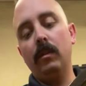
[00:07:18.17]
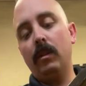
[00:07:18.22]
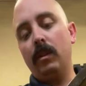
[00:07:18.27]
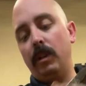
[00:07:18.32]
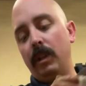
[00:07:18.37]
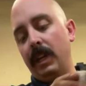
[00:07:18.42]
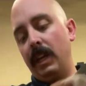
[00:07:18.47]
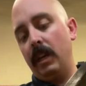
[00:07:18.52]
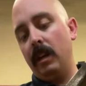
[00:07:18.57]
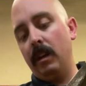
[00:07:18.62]

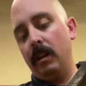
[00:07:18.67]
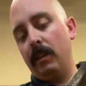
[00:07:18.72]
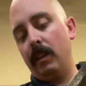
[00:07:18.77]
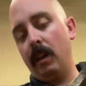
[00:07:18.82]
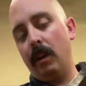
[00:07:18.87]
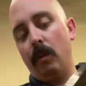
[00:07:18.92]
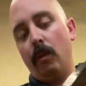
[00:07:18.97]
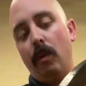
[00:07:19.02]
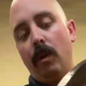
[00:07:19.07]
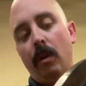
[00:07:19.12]
clean
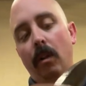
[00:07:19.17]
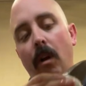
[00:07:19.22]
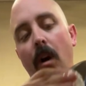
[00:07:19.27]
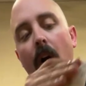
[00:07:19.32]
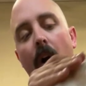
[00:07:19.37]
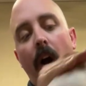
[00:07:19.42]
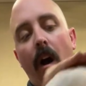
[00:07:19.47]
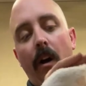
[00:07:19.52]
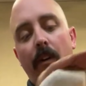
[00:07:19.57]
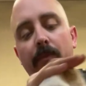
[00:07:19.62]
that oil
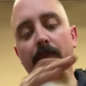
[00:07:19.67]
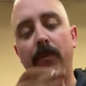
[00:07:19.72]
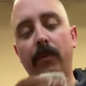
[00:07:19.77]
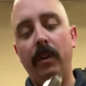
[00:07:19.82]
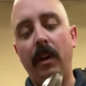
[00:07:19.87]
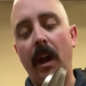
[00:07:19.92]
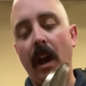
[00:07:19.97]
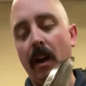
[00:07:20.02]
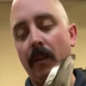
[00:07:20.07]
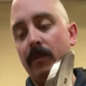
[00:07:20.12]
off
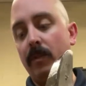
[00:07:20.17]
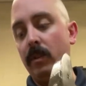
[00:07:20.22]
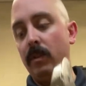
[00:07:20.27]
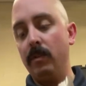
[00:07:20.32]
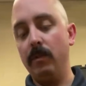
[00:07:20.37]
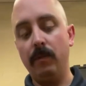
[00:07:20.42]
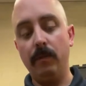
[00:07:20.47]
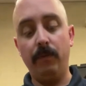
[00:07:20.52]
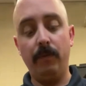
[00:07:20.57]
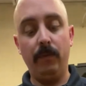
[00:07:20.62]
after
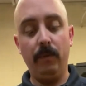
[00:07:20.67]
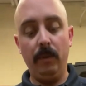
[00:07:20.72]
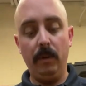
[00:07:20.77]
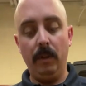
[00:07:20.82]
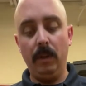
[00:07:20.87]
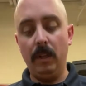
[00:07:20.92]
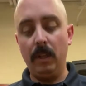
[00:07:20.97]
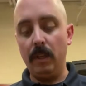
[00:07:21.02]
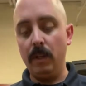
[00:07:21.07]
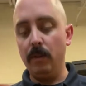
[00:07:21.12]

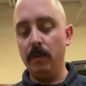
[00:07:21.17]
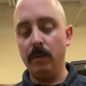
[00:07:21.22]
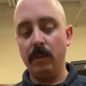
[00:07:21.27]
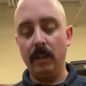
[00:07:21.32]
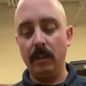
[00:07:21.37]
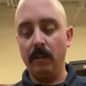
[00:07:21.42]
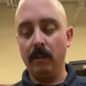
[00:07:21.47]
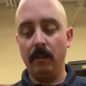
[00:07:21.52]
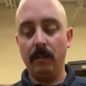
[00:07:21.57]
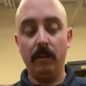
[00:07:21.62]
you've used
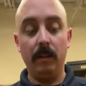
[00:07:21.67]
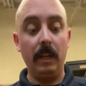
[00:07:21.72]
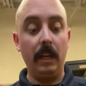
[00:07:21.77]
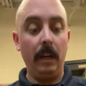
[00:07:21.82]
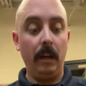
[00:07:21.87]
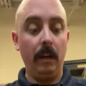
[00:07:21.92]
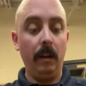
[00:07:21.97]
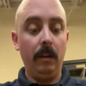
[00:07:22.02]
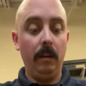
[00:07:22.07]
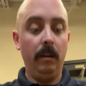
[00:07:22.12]
it to clean
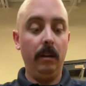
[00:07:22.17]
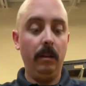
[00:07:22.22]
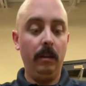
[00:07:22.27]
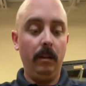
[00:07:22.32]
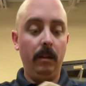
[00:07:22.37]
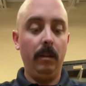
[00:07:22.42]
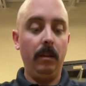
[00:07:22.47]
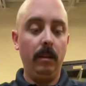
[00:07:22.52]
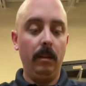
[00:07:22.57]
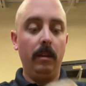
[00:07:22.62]

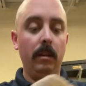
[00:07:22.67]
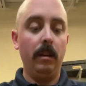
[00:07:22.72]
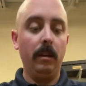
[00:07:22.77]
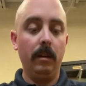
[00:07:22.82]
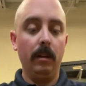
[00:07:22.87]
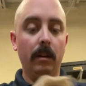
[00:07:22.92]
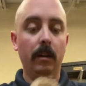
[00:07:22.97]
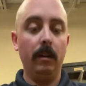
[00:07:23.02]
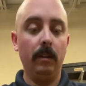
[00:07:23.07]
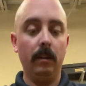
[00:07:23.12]

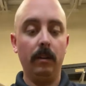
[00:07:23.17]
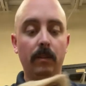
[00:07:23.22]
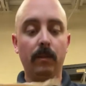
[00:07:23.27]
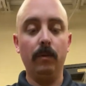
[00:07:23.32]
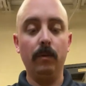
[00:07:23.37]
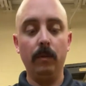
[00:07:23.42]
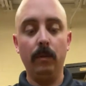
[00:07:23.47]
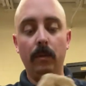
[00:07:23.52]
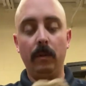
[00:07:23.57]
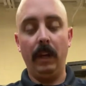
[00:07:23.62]
the
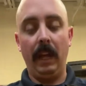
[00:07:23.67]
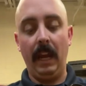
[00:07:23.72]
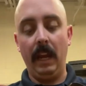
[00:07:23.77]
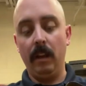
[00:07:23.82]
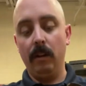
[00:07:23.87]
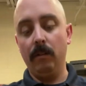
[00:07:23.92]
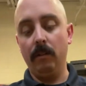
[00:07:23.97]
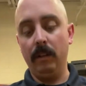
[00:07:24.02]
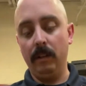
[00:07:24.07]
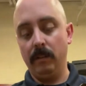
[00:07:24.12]
tool
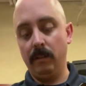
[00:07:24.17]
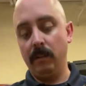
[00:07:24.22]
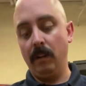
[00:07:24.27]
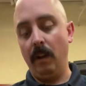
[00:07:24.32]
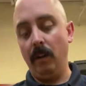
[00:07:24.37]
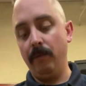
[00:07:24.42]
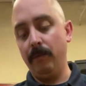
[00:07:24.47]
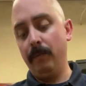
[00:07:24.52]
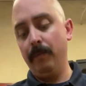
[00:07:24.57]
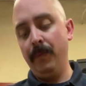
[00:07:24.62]
handle
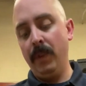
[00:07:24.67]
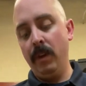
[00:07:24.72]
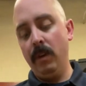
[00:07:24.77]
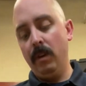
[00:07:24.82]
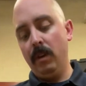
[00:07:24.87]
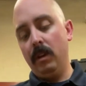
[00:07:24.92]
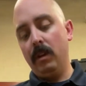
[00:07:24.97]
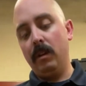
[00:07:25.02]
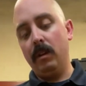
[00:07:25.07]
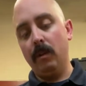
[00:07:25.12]
itself.
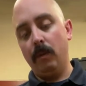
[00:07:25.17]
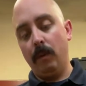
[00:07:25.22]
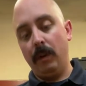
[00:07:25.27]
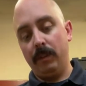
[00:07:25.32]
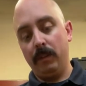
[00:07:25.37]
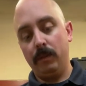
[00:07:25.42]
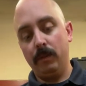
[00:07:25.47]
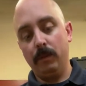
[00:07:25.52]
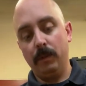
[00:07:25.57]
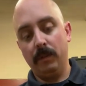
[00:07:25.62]
You don't want
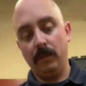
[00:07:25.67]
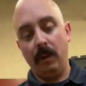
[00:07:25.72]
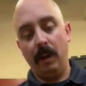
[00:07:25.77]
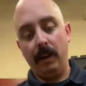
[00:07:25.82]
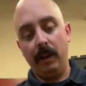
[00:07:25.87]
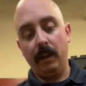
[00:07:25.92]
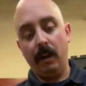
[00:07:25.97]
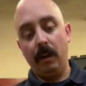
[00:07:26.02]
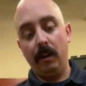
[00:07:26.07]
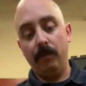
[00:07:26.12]
the tool
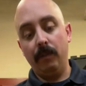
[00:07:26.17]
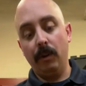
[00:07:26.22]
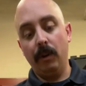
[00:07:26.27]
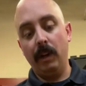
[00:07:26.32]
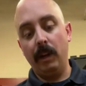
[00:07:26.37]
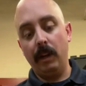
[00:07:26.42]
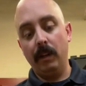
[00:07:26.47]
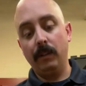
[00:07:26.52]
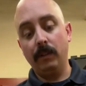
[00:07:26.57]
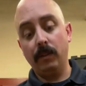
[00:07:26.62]
sliding out of your
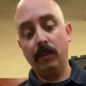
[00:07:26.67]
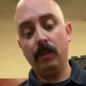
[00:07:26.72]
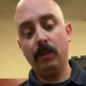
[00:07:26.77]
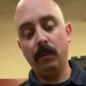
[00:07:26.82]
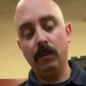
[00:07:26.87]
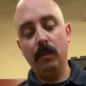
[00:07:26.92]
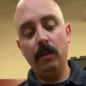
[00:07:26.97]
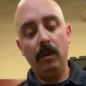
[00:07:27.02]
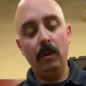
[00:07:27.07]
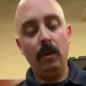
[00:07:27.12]
hands
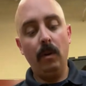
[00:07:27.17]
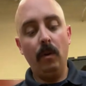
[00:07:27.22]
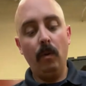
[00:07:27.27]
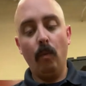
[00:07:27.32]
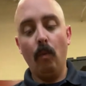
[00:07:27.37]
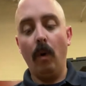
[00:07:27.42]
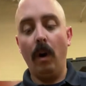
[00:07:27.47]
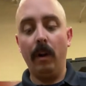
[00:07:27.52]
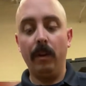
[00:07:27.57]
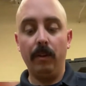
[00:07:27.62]

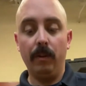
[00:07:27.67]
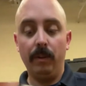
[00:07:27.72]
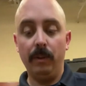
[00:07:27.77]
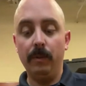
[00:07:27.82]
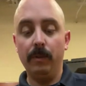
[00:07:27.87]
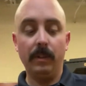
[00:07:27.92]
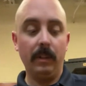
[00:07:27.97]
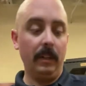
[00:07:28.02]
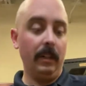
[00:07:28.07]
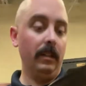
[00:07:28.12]
while you're
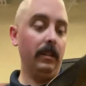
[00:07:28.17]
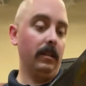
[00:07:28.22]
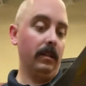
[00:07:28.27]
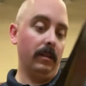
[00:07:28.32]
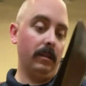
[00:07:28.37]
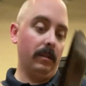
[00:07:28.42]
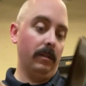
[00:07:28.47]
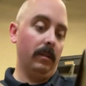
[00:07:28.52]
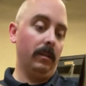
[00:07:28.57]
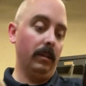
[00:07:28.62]
using it.
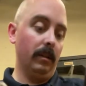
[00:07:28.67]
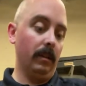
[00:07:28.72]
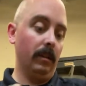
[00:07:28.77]
It could